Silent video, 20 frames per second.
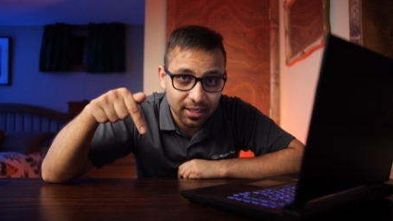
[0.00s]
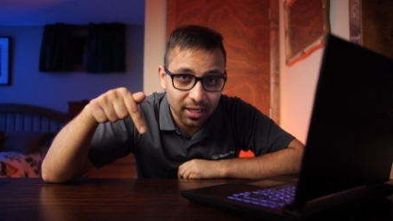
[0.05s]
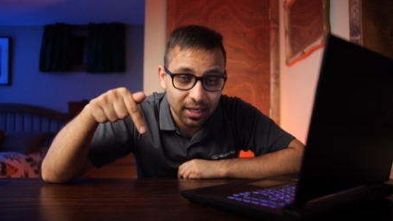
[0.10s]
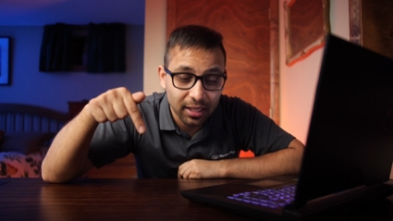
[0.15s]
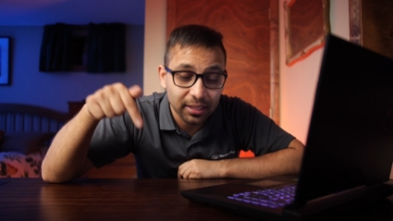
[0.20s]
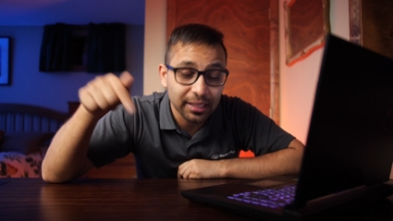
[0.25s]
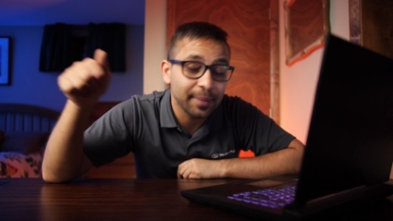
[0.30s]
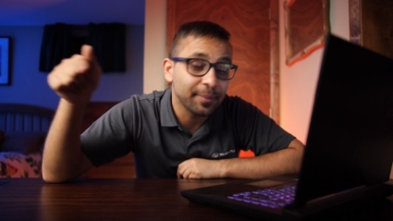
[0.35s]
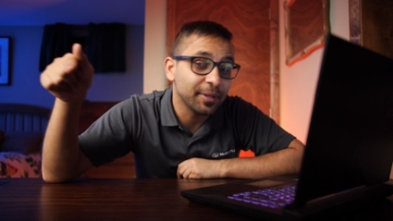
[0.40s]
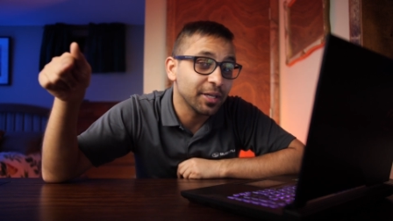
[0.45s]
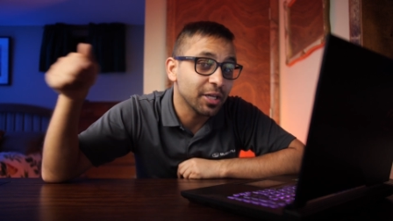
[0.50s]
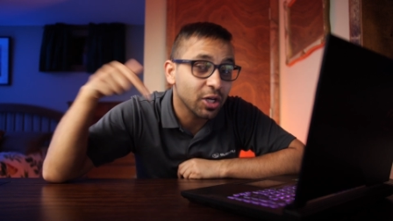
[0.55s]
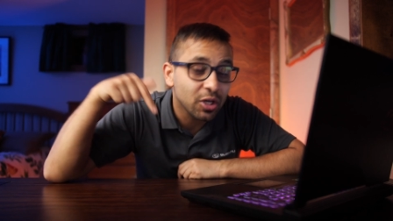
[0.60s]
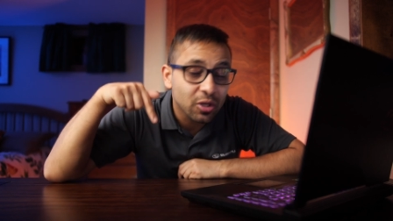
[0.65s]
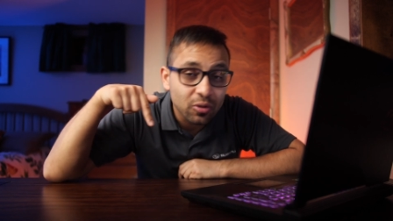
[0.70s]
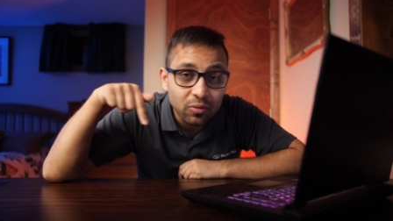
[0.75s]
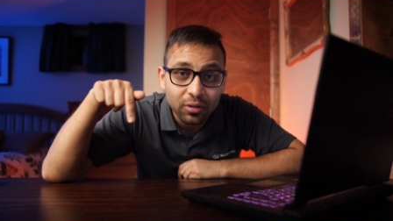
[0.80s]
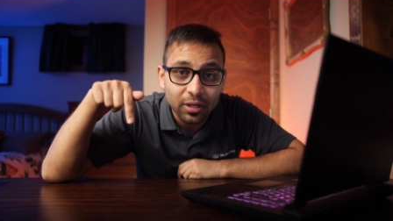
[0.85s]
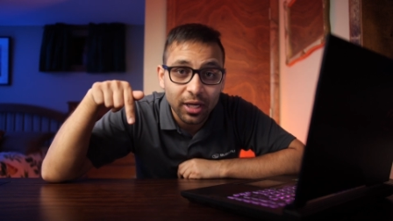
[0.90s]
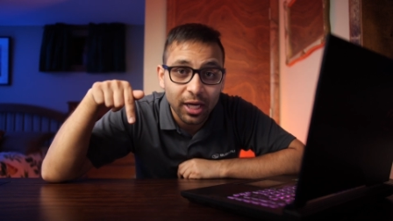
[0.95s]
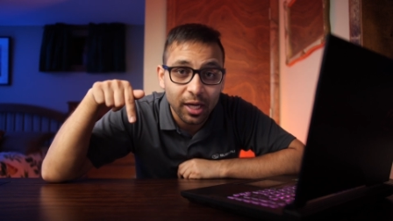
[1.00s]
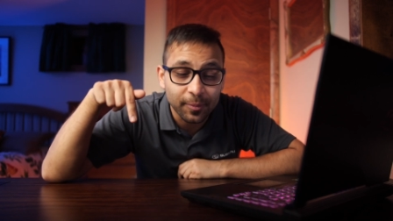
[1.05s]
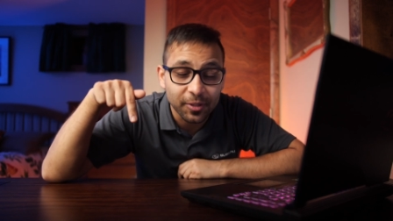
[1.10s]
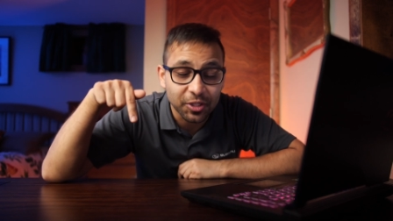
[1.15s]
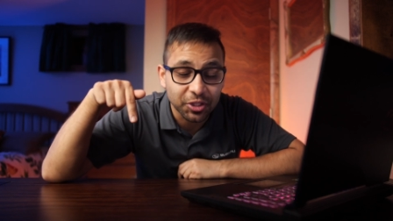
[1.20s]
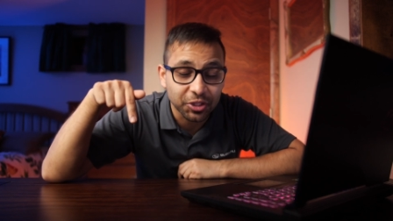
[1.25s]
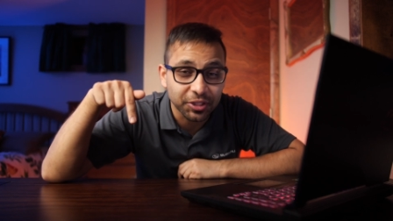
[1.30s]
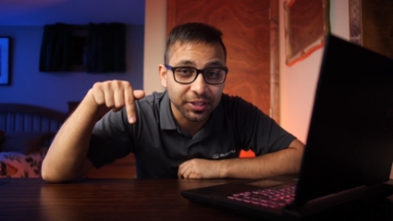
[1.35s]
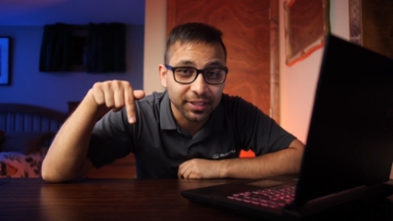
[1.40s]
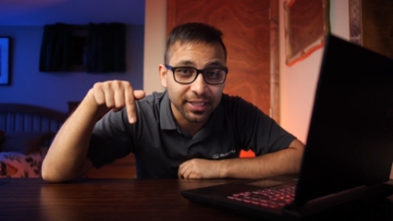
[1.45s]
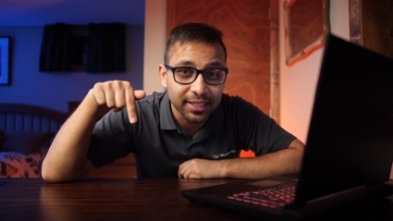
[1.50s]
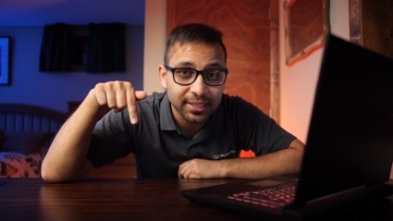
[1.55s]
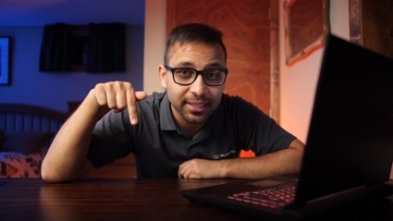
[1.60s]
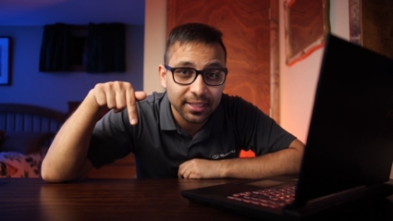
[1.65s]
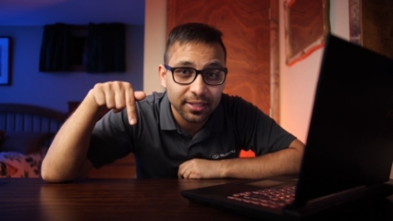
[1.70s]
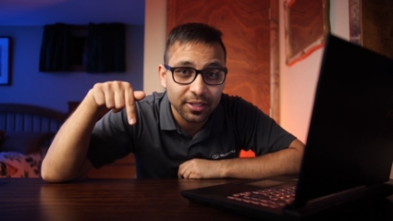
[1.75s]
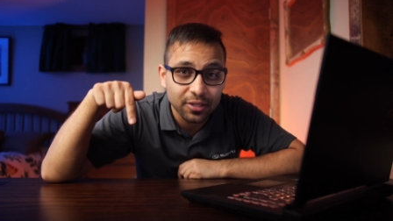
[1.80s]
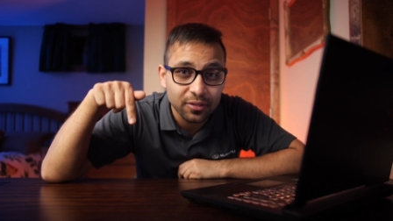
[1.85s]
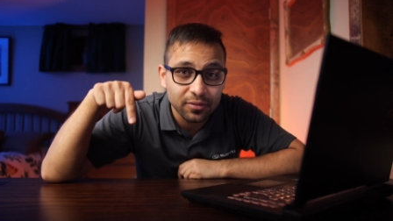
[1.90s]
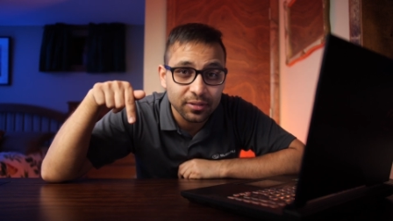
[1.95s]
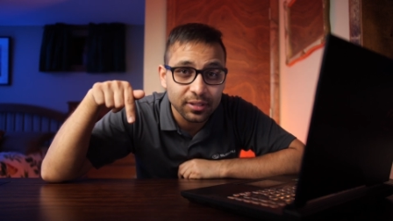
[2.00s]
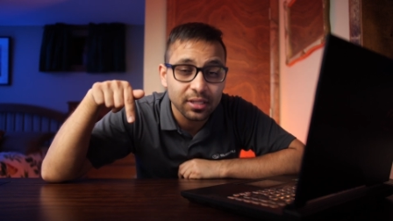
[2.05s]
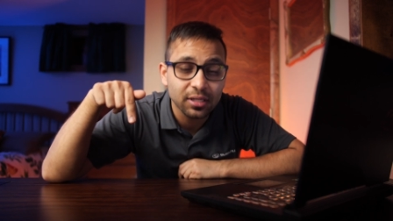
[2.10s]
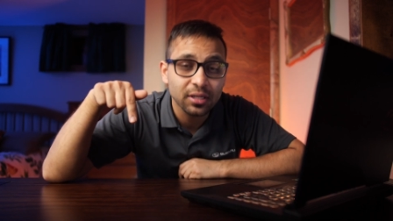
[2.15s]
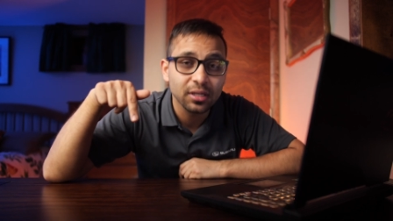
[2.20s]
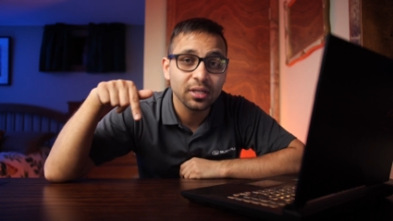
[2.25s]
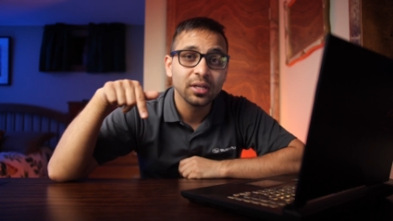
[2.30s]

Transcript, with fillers: uh, let me know. I'll be sure to get to those.